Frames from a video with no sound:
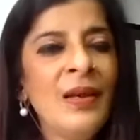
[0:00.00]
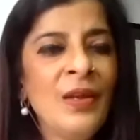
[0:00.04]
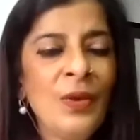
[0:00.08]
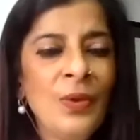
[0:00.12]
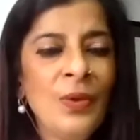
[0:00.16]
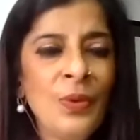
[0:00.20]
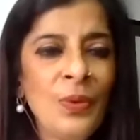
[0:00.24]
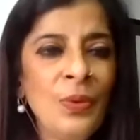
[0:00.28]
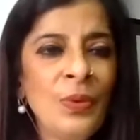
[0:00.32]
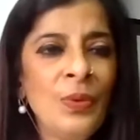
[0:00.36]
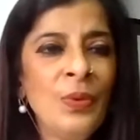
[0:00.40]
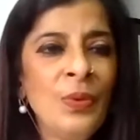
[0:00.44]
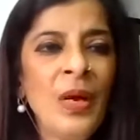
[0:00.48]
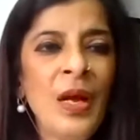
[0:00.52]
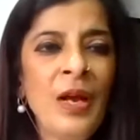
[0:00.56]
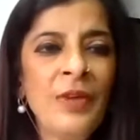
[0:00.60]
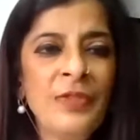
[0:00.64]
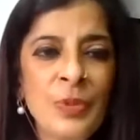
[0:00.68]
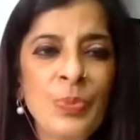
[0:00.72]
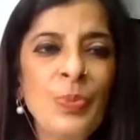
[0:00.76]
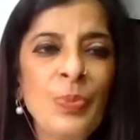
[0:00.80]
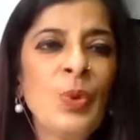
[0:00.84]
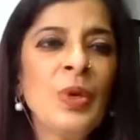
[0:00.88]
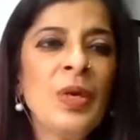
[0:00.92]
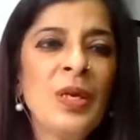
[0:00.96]
you have
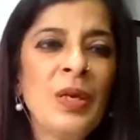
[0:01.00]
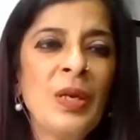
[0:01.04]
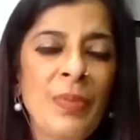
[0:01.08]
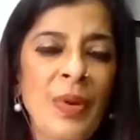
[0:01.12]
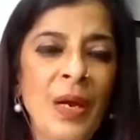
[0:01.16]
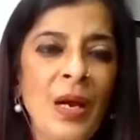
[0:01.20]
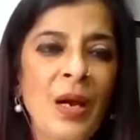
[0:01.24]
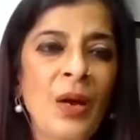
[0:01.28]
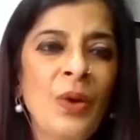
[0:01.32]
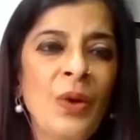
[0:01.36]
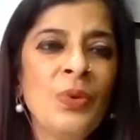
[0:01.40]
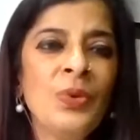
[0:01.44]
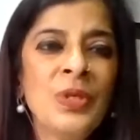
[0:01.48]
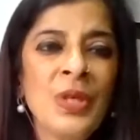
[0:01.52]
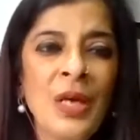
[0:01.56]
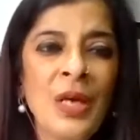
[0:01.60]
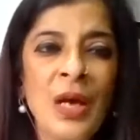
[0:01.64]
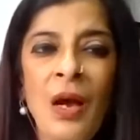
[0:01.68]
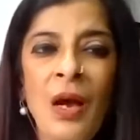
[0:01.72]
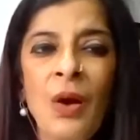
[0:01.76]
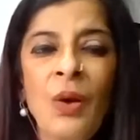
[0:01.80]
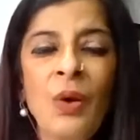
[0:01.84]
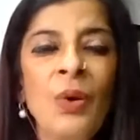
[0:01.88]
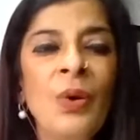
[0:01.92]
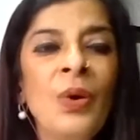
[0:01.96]
spoken about
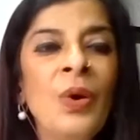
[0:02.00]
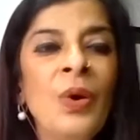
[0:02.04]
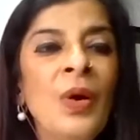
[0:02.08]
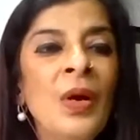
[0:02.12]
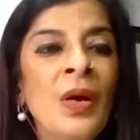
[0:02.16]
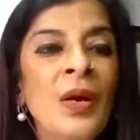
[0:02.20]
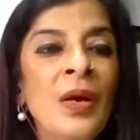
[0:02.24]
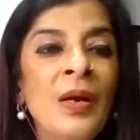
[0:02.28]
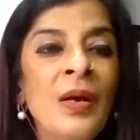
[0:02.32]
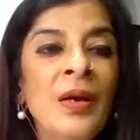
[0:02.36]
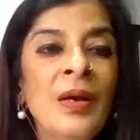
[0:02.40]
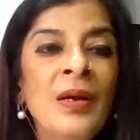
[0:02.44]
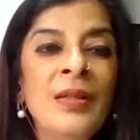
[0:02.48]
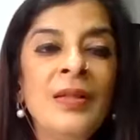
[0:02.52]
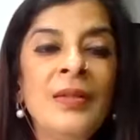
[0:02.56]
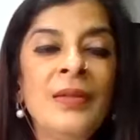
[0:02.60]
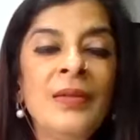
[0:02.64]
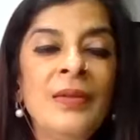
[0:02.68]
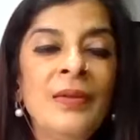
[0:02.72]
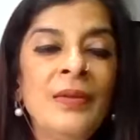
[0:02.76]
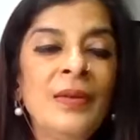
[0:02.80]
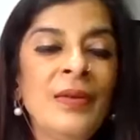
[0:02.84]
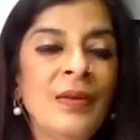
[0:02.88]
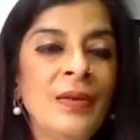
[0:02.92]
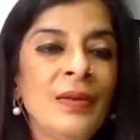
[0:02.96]
how
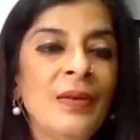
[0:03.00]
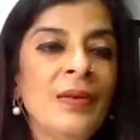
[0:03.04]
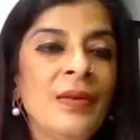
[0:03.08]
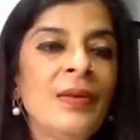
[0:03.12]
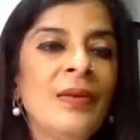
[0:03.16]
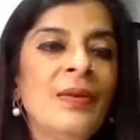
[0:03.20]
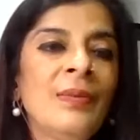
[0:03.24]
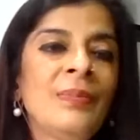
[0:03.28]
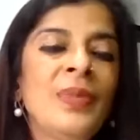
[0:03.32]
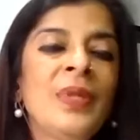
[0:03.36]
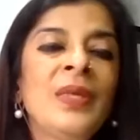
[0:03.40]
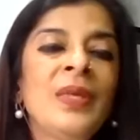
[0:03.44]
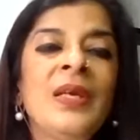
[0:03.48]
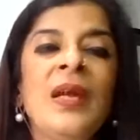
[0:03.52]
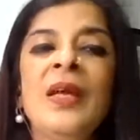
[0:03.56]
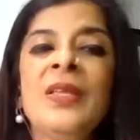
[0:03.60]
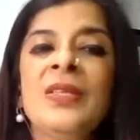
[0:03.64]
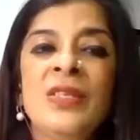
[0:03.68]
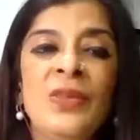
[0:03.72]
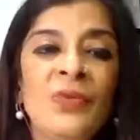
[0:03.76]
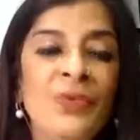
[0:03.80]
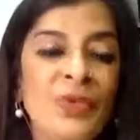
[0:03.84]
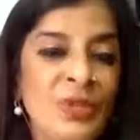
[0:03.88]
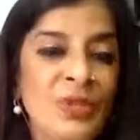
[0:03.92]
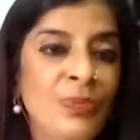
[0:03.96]

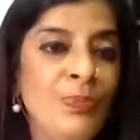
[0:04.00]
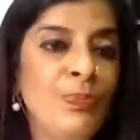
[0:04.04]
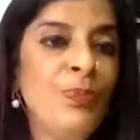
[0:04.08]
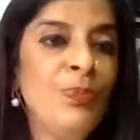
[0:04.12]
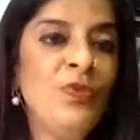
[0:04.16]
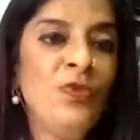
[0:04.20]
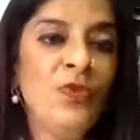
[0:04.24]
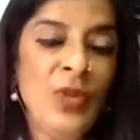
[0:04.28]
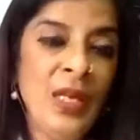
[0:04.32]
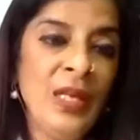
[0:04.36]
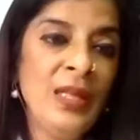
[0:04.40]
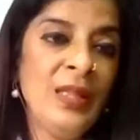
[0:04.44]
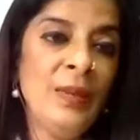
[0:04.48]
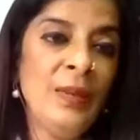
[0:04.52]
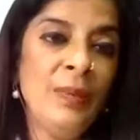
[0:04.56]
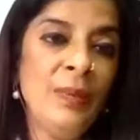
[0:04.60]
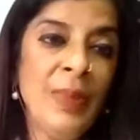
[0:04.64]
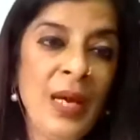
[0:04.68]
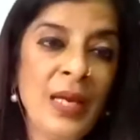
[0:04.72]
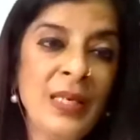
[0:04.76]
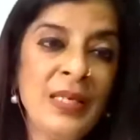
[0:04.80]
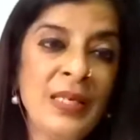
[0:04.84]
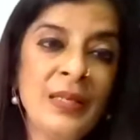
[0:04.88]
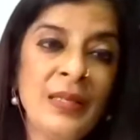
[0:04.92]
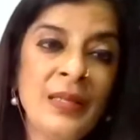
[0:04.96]
cancer was winning the
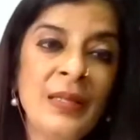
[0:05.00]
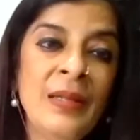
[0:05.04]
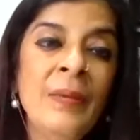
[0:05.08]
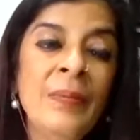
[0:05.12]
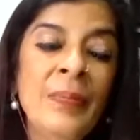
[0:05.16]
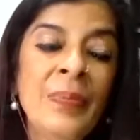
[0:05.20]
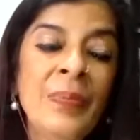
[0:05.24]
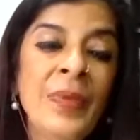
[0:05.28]
battle.